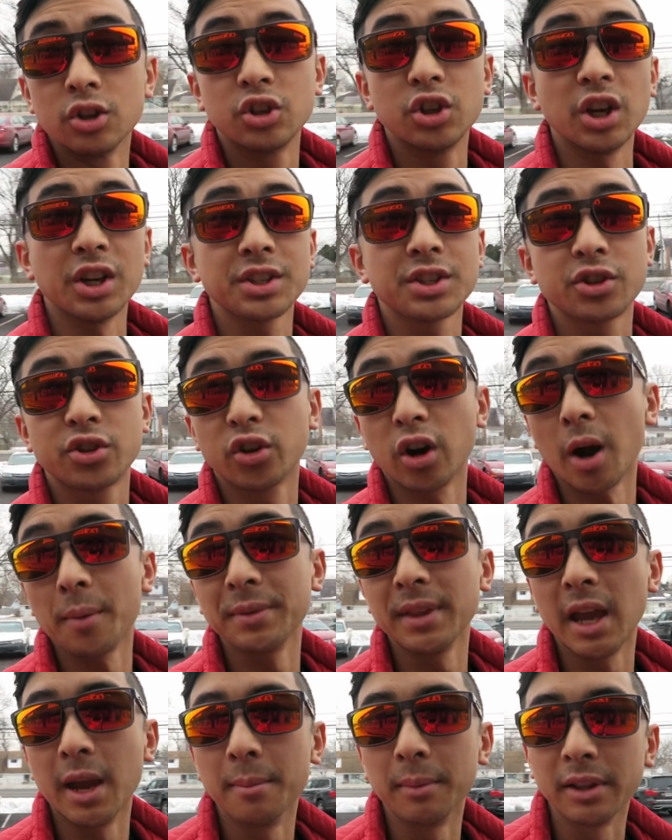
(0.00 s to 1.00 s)
Just
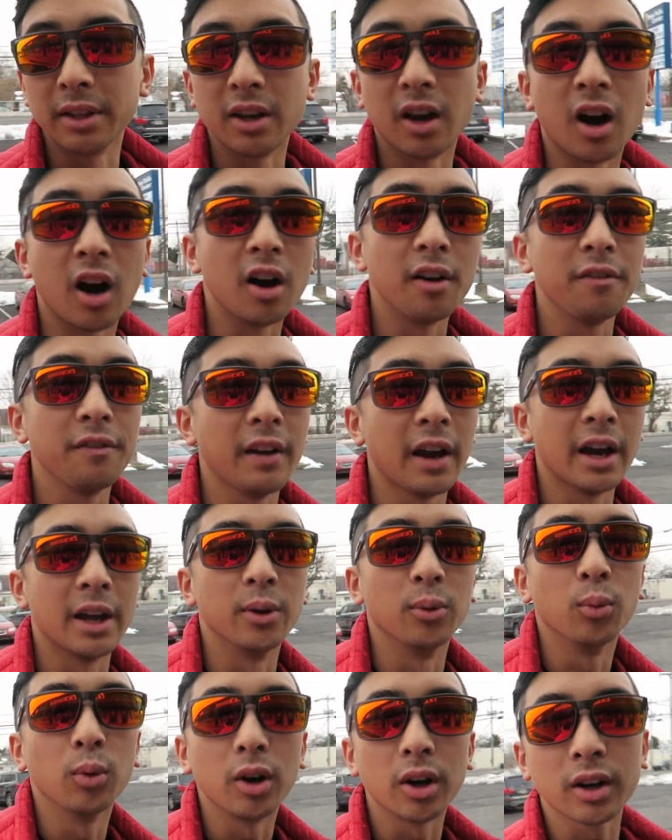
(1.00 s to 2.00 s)
dropped Emily off
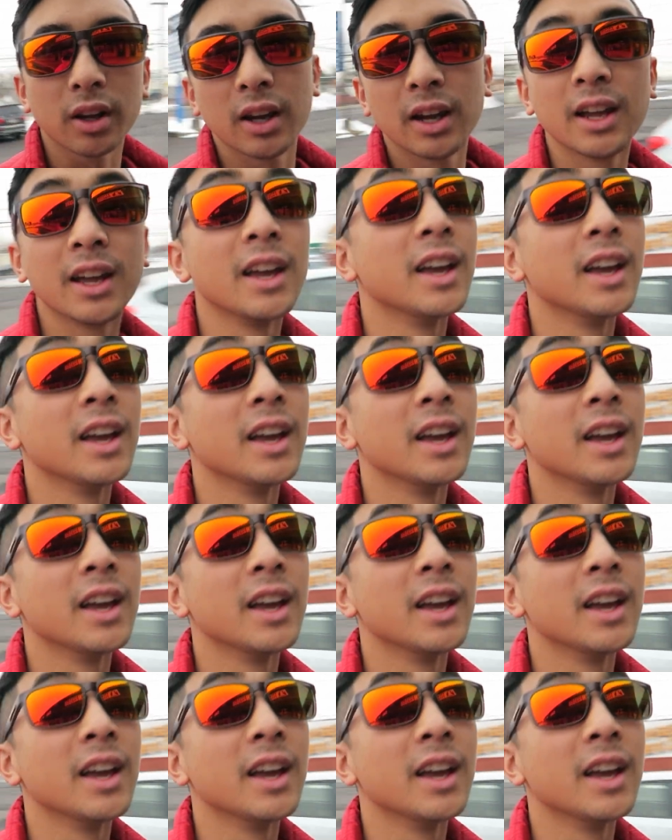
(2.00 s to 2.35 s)
at work.